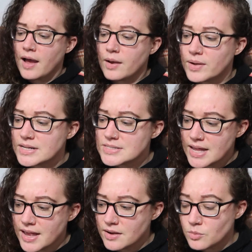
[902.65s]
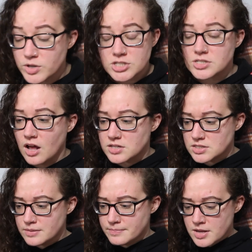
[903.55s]
I want to say, which is
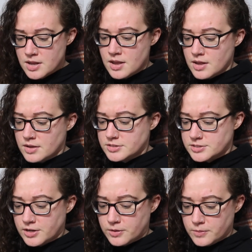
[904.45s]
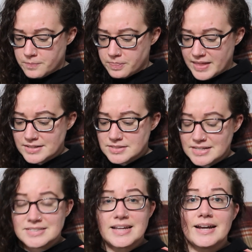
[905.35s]
awesome. So that's
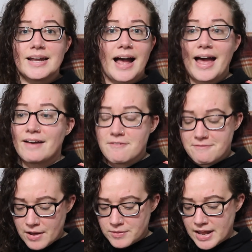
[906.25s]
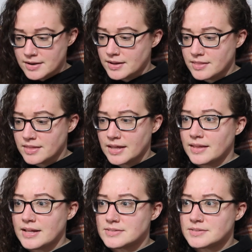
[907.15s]
exciting. I haven't found anything
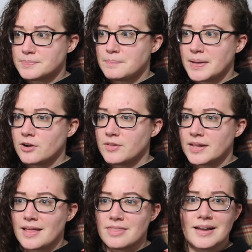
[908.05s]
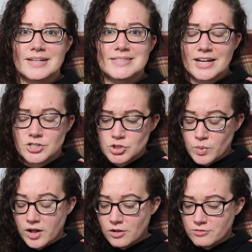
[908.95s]
that's bigger than I think a size
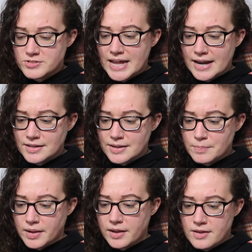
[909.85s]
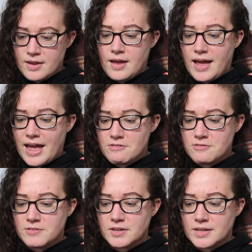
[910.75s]
12, sadly, but I have a
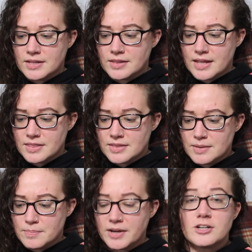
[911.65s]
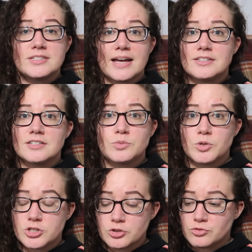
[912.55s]
feeling that the bigger sizes
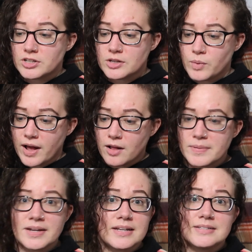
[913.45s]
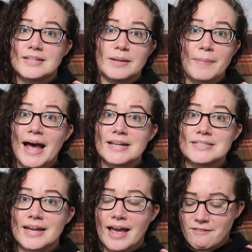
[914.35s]
would do really well because in the
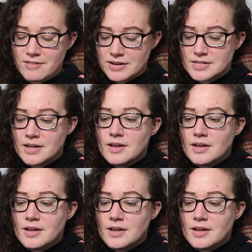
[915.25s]
past they haven't